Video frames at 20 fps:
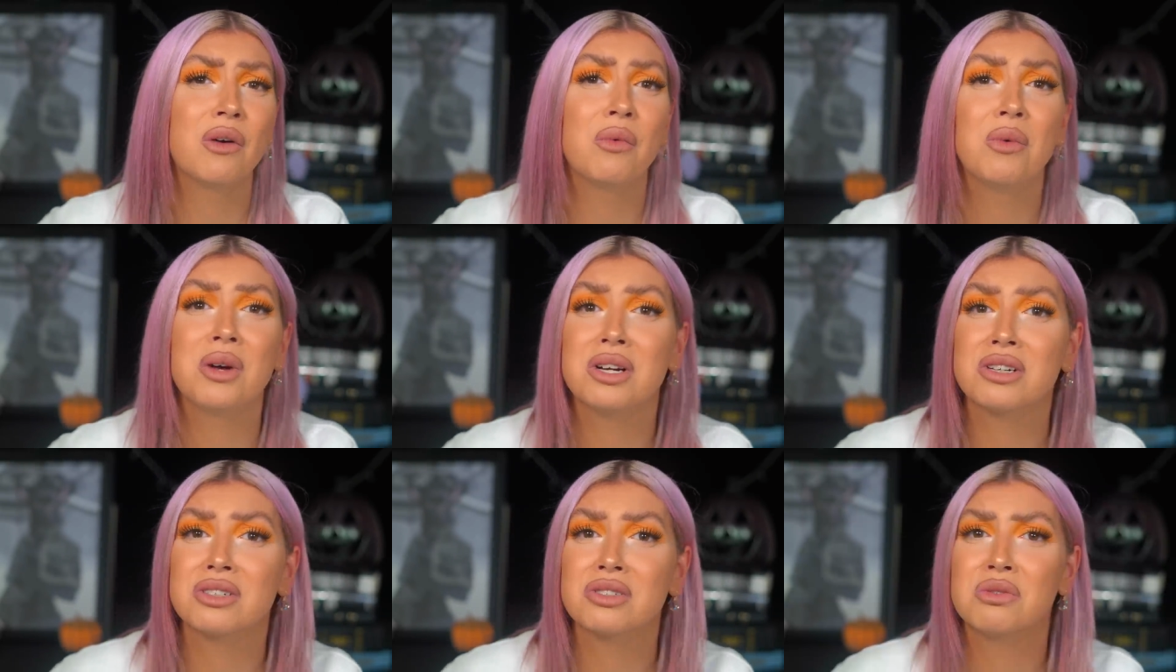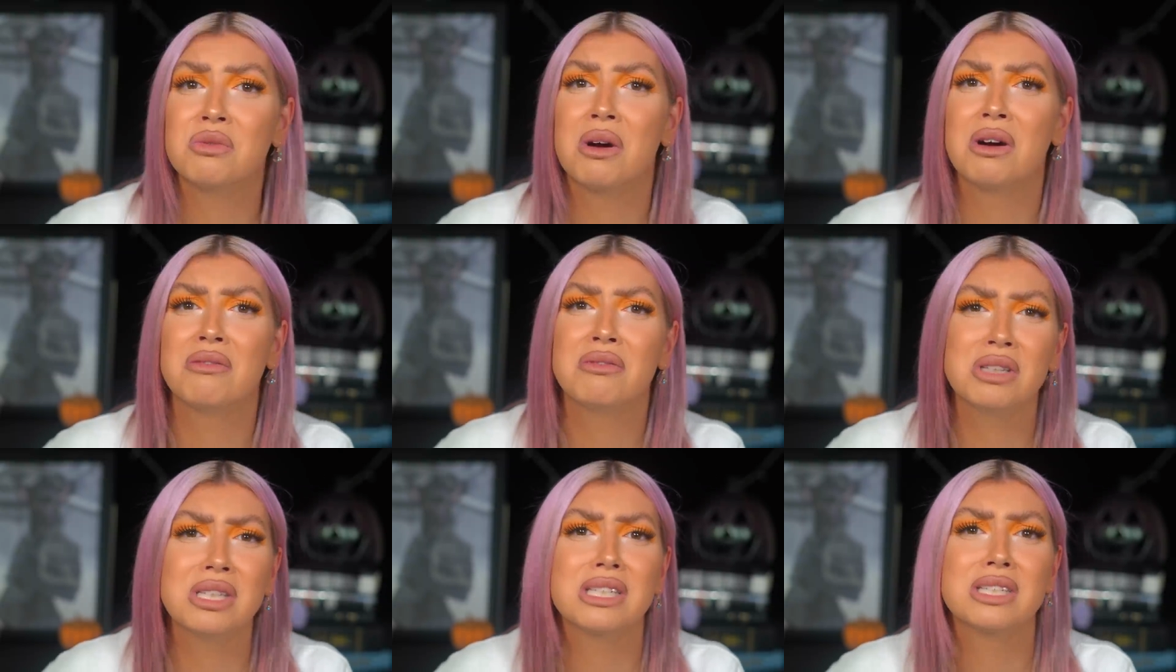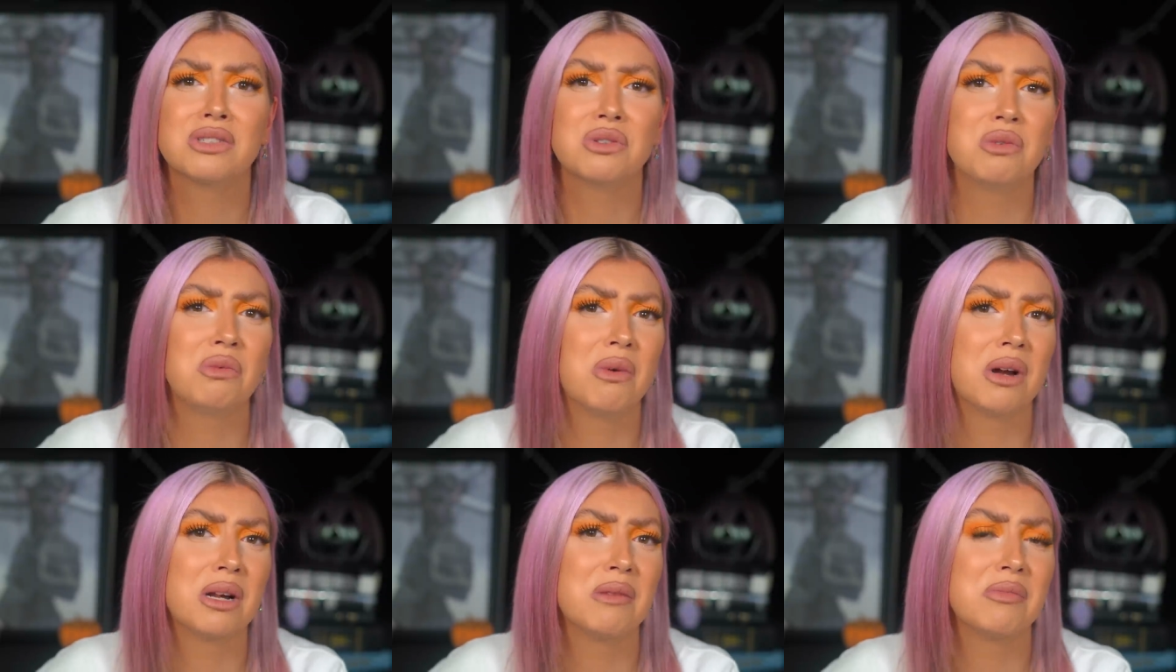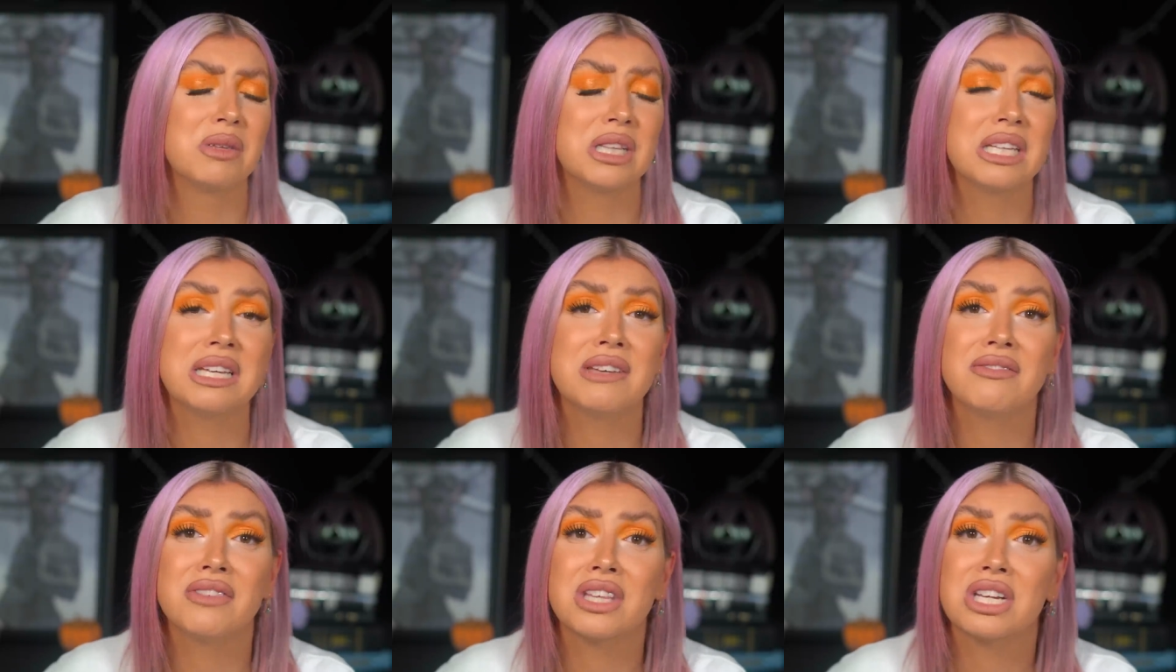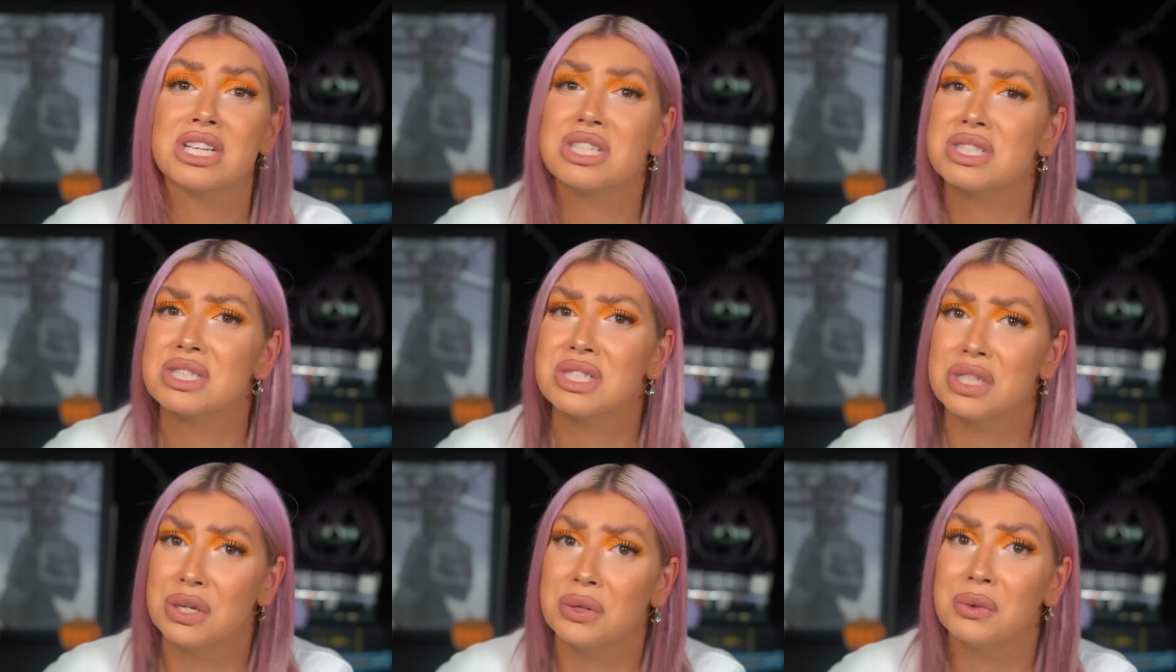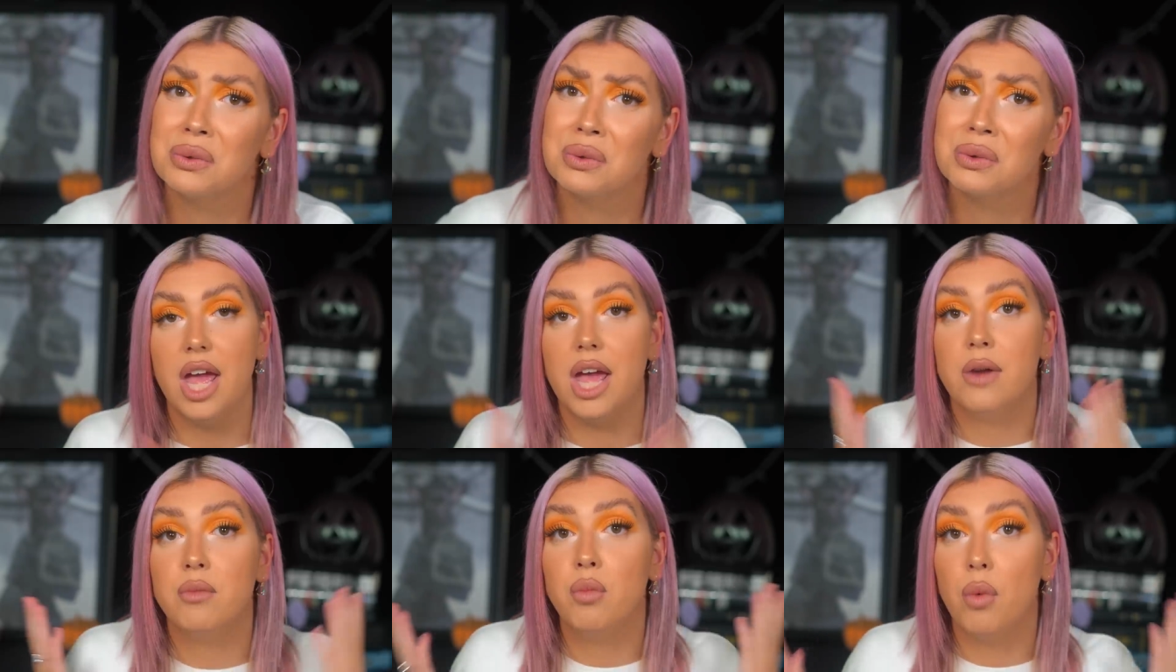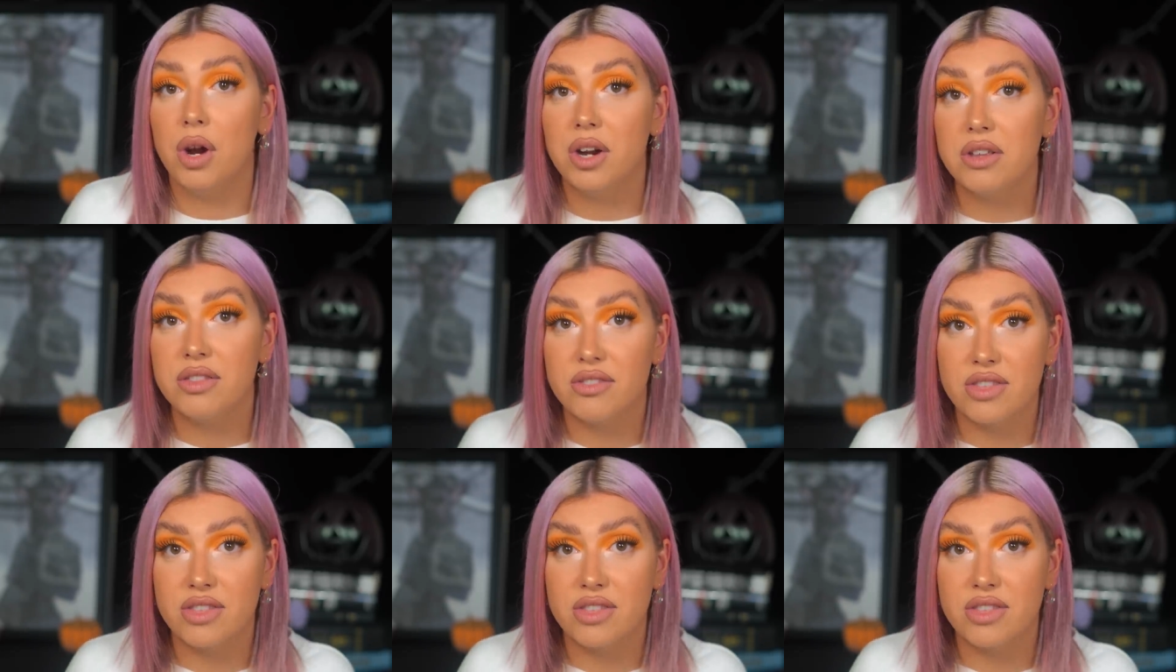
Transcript: weirdo? I really don't want to believe that it's you. In one of